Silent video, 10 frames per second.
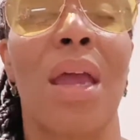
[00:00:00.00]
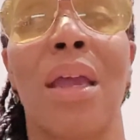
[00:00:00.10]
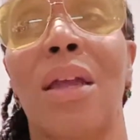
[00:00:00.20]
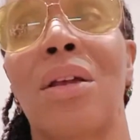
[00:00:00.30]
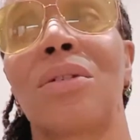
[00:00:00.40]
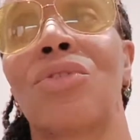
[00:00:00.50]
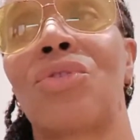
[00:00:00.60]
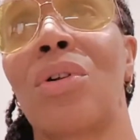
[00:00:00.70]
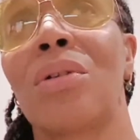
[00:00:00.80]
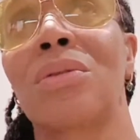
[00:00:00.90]
It
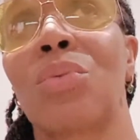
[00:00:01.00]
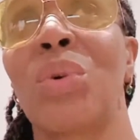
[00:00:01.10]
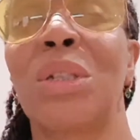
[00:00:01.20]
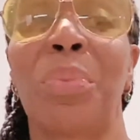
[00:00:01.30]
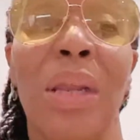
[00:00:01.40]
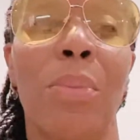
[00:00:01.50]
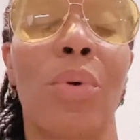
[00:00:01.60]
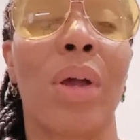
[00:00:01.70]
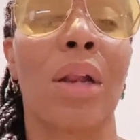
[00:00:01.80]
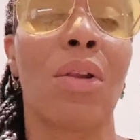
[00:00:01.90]
controls which people
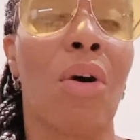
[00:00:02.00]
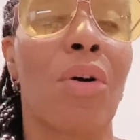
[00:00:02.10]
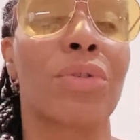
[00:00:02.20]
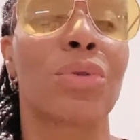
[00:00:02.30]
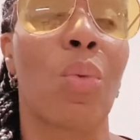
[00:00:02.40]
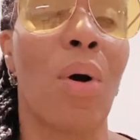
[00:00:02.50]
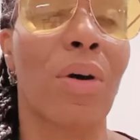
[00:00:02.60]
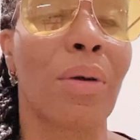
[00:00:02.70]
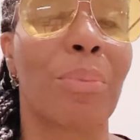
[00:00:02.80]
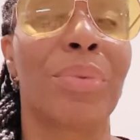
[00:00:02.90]
can log on to what
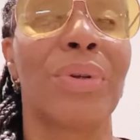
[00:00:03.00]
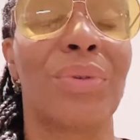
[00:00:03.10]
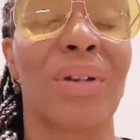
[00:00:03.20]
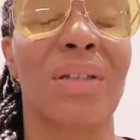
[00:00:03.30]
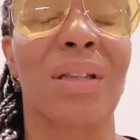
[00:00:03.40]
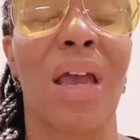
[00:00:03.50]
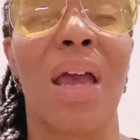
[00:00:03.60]
computers.